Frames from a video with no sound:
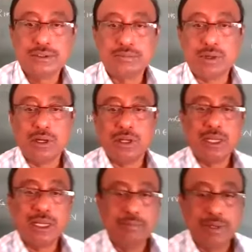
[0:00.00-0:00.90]

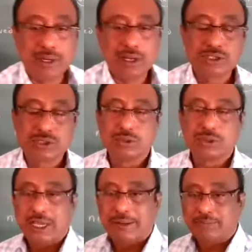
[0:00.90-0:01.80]
Small n belongs
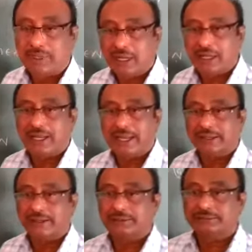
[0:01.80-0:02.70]
to capital
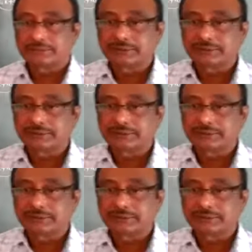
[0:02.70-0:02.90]
N.